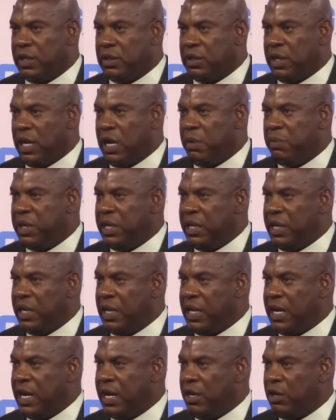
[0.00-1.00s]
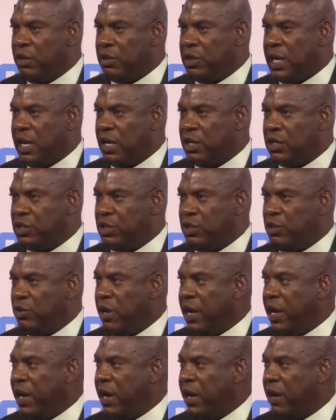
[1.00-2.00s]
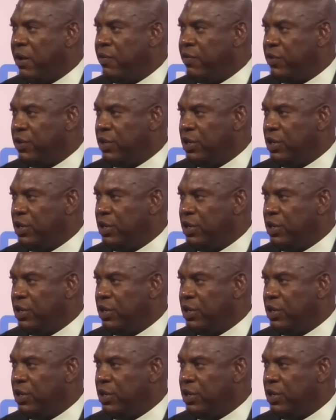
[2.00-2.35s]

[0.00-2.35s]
how many NIL dollars do you have?